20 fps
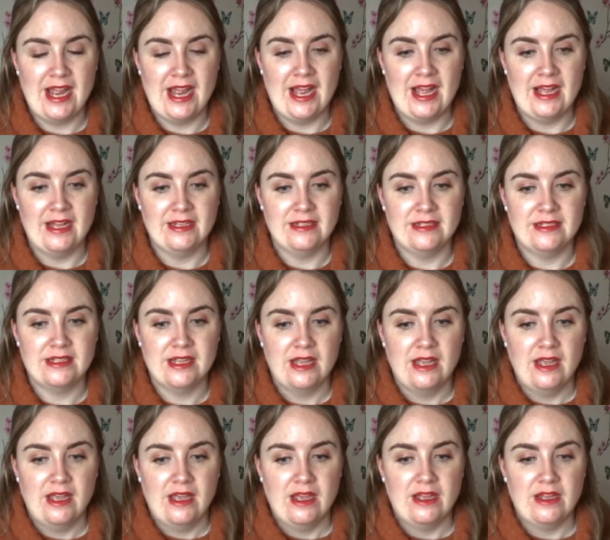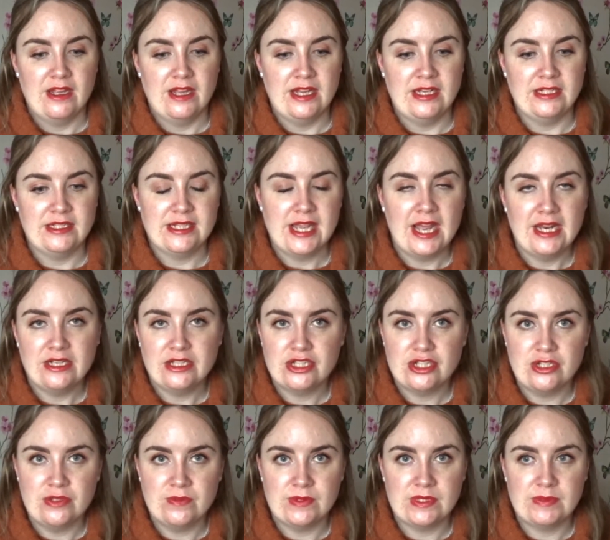and
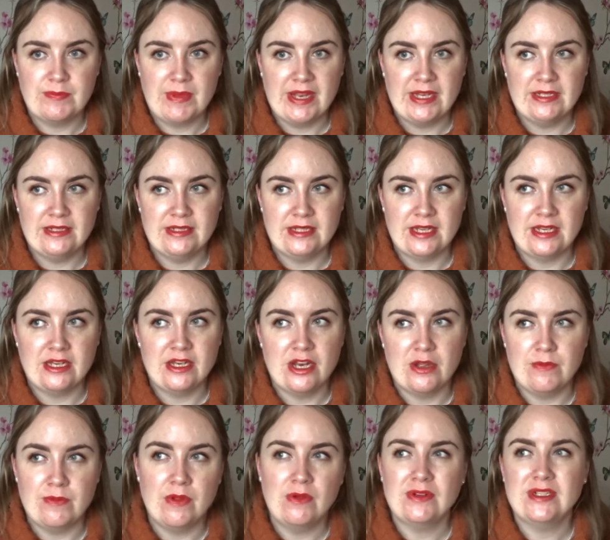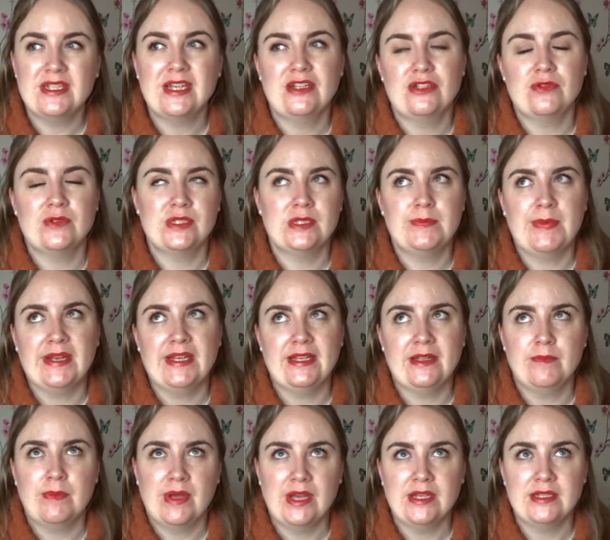intentional spending, you know, not intentional
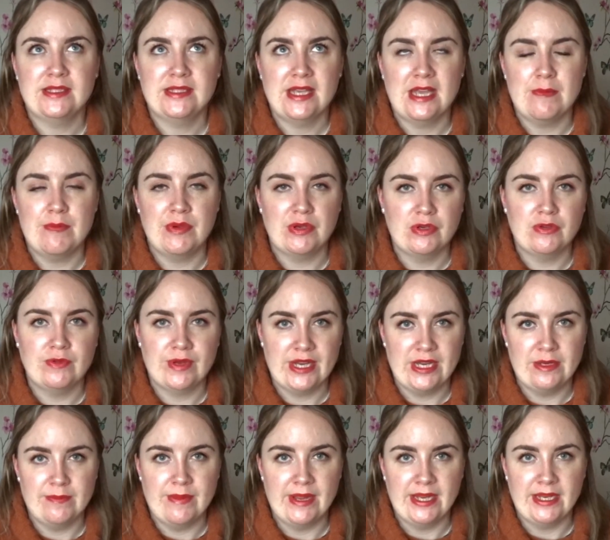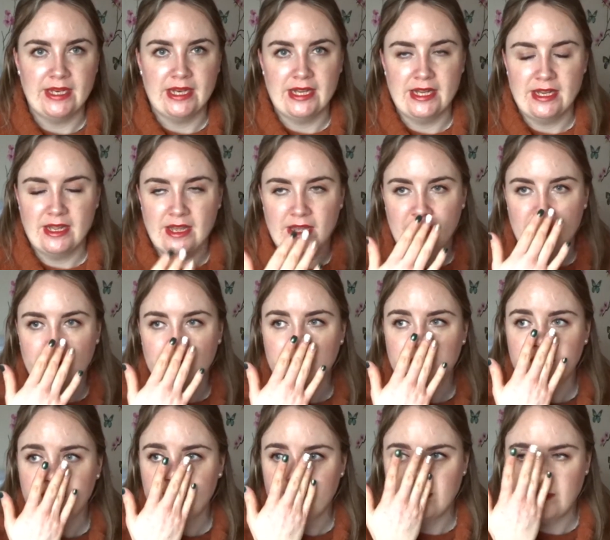spending per se, but greed mainly,
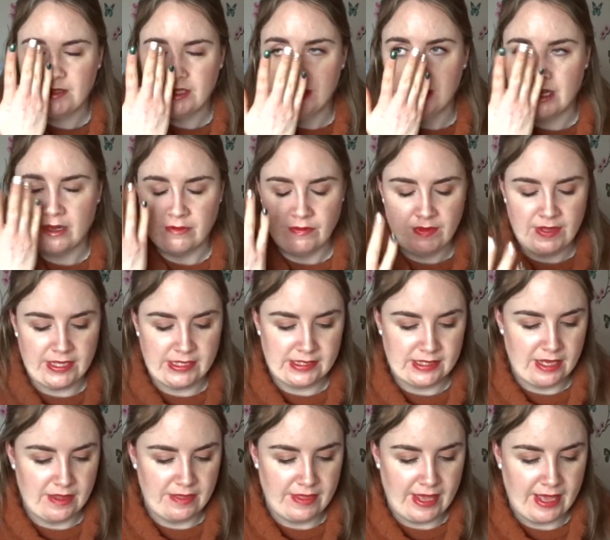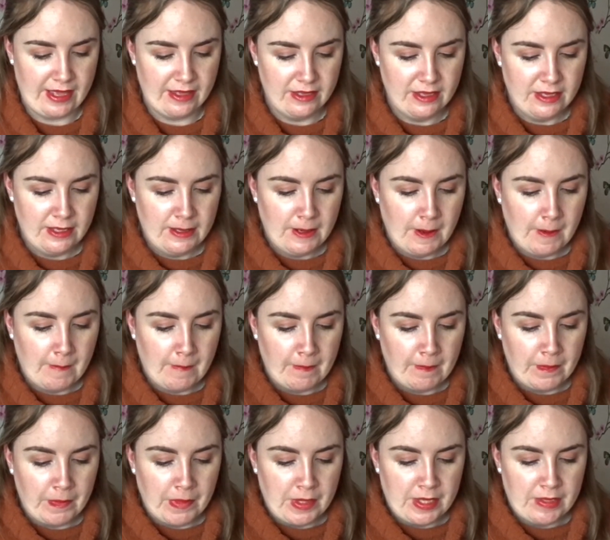you know, things like that.
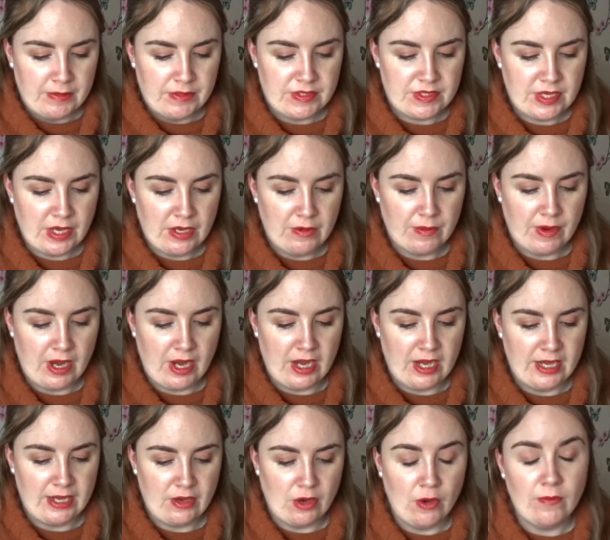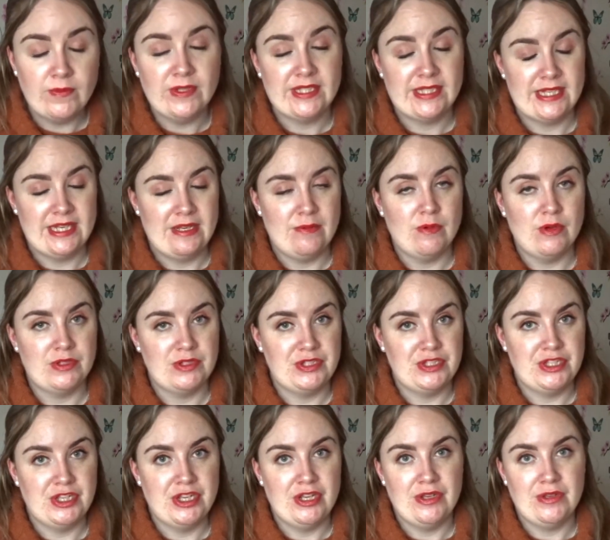So I obviously want
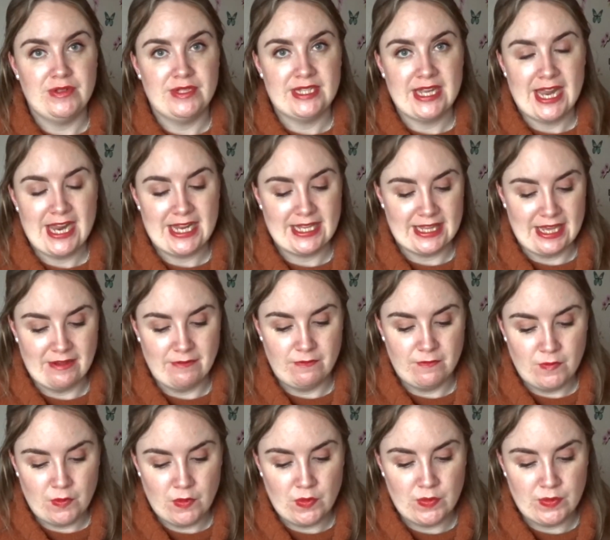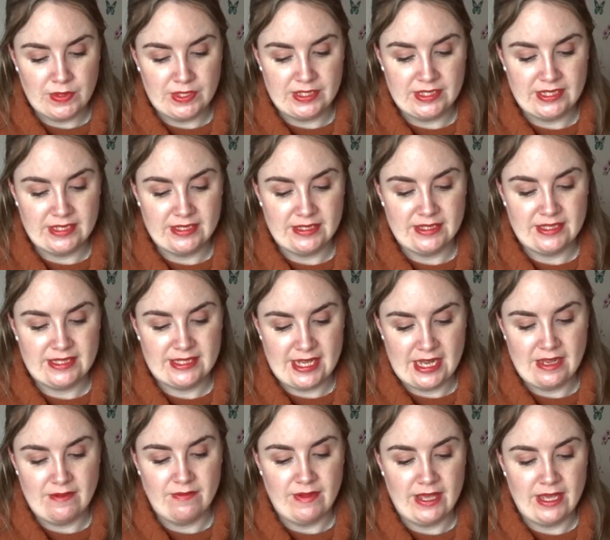to take that forward,
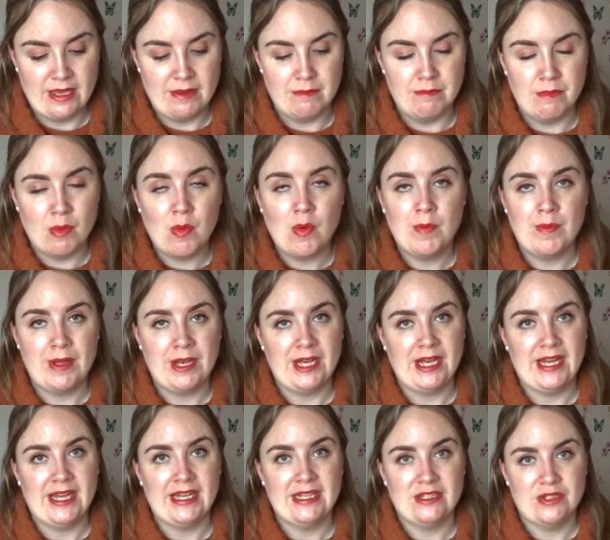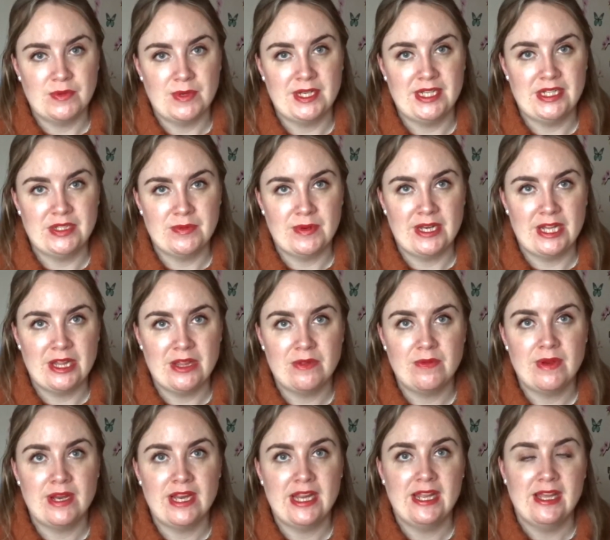saving more money in
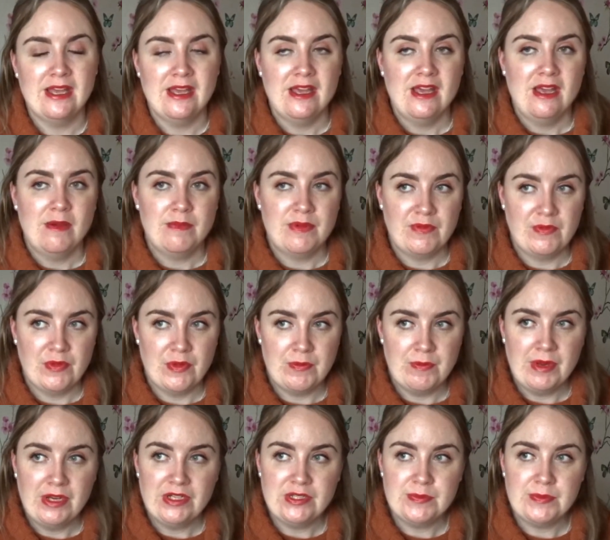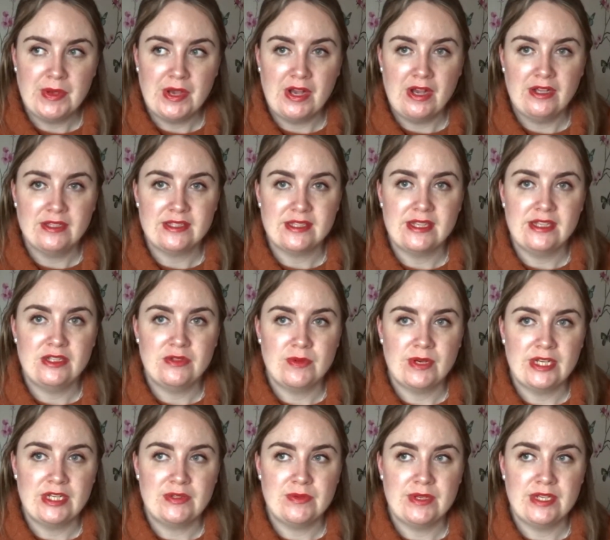2023, but for the most part in
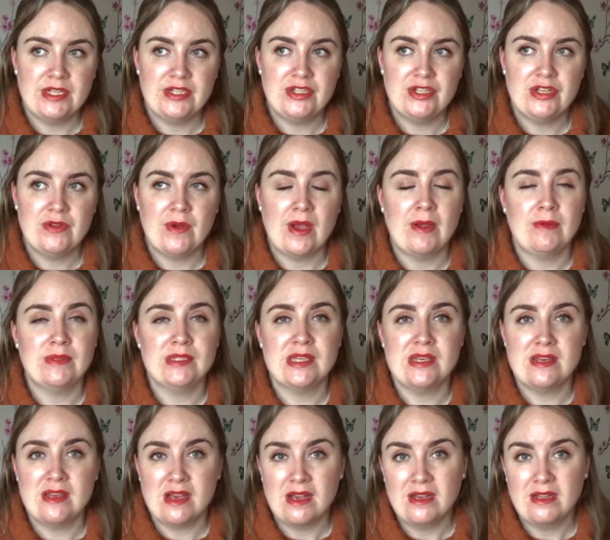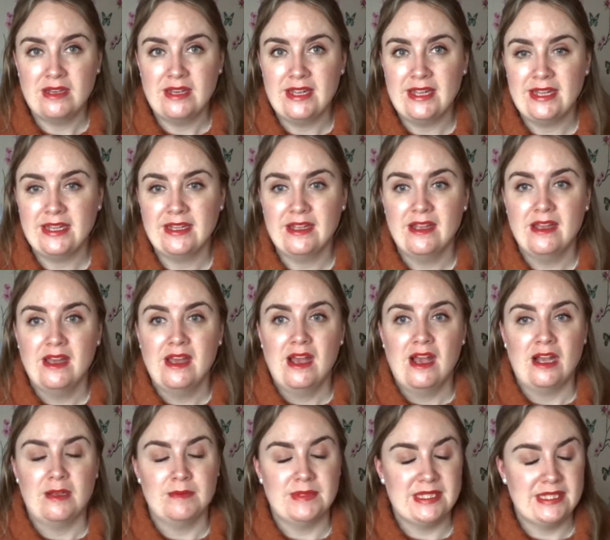2022 I was learning,
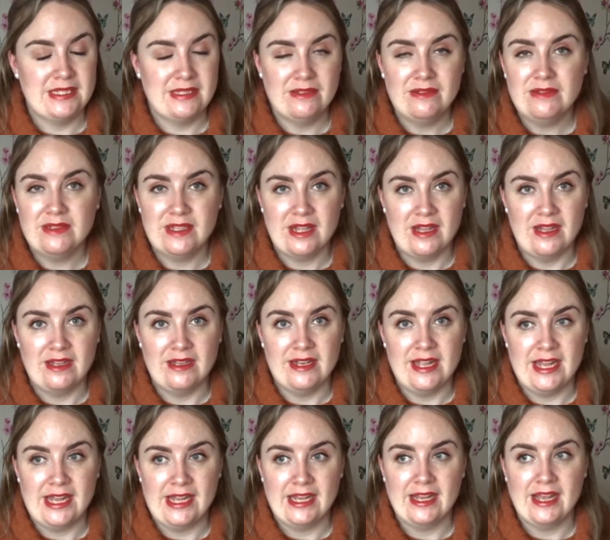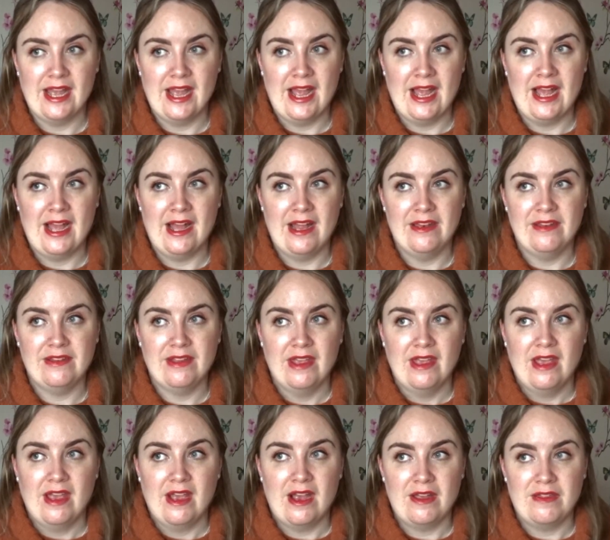I'm still learning, and
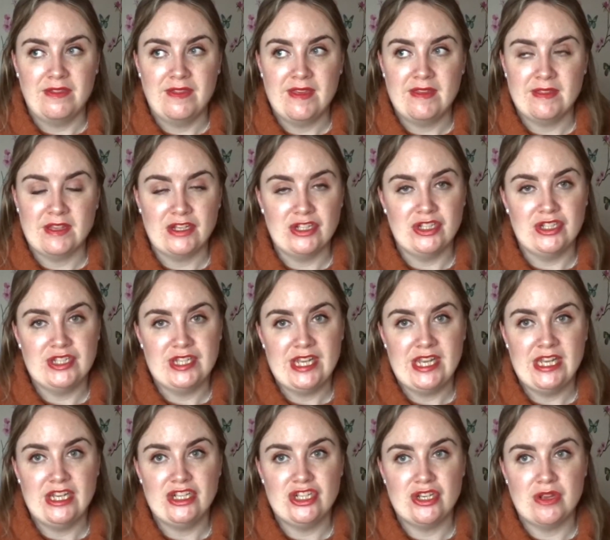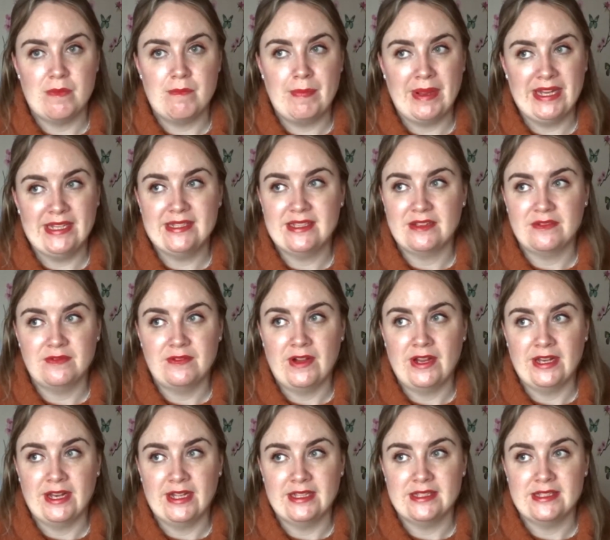I think they should teach basic
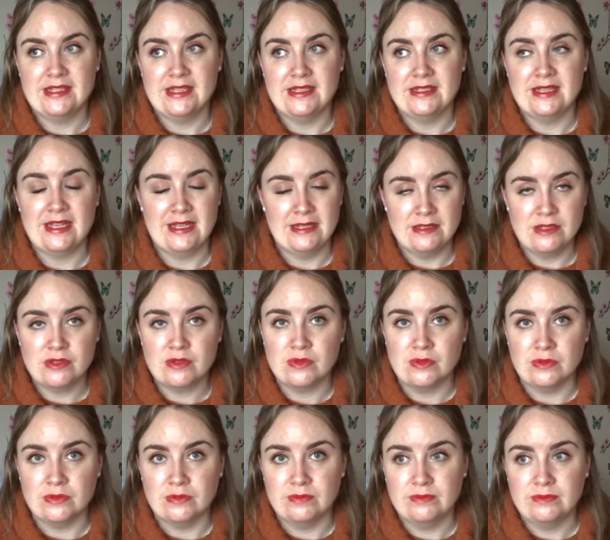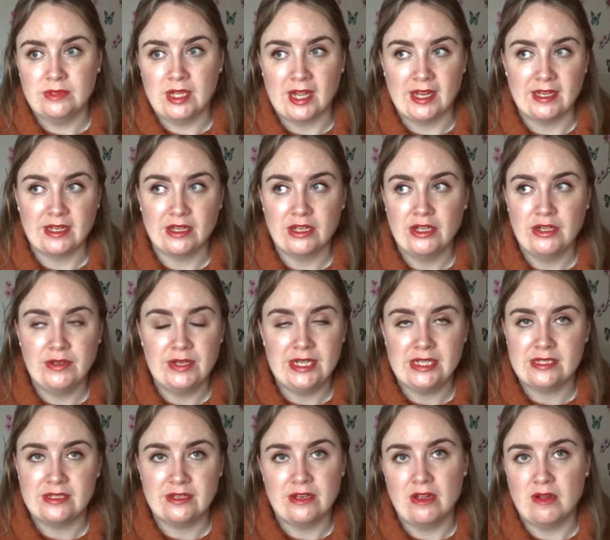finances in school. Like, who needs
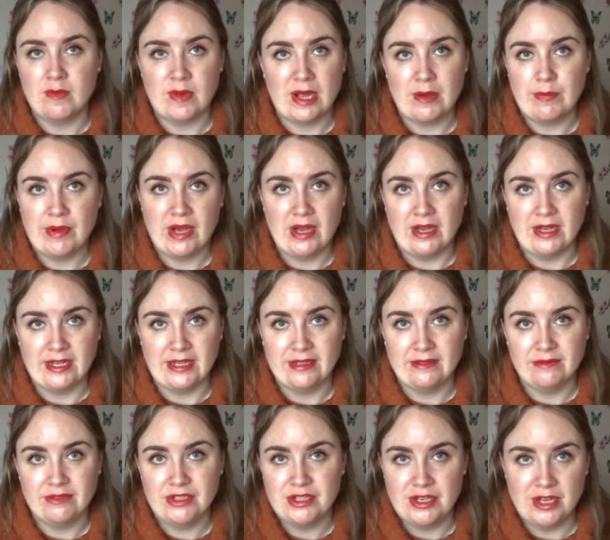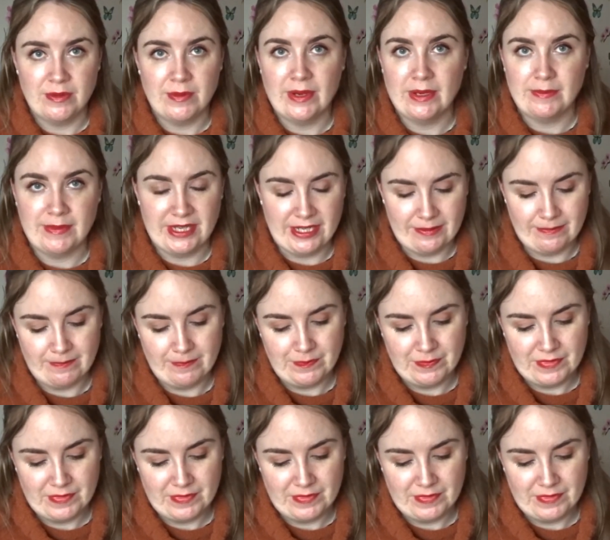to know about pi? Do you know what I mean?